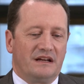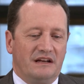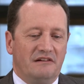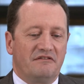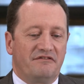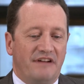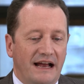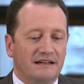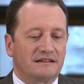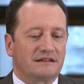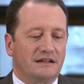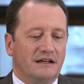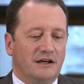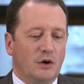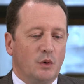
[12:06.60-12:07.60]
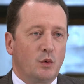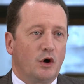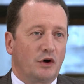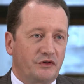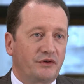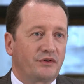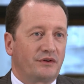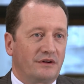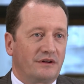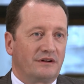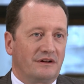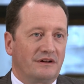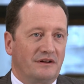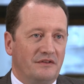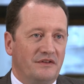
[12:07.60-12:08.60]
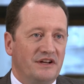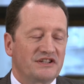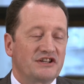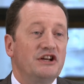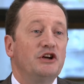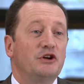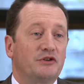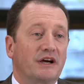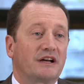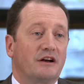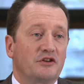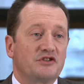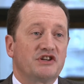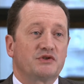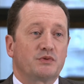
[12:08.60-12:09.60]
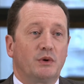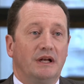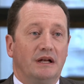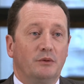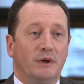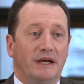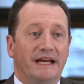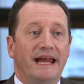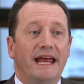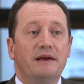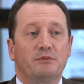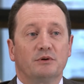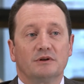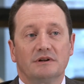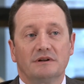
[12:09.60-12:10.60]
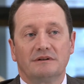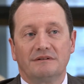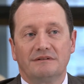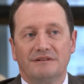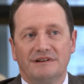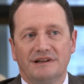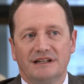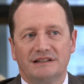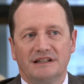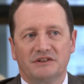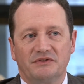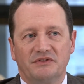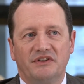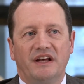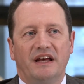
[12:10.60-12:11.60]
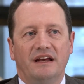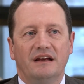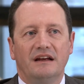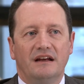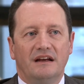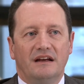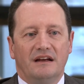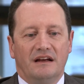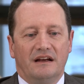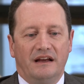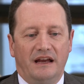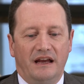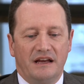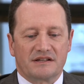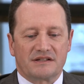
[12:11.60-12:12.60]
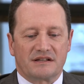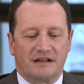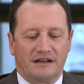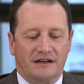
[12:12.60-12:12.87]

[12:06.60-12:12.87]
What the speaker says: in fact, what these new technologies will enable at the end of the day is